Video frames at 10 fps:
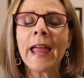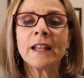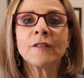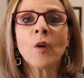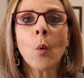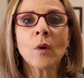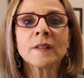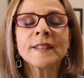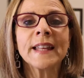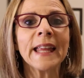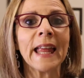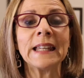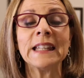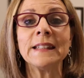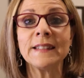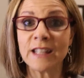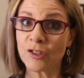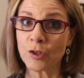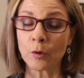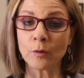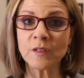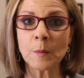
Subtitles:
And of course, any digital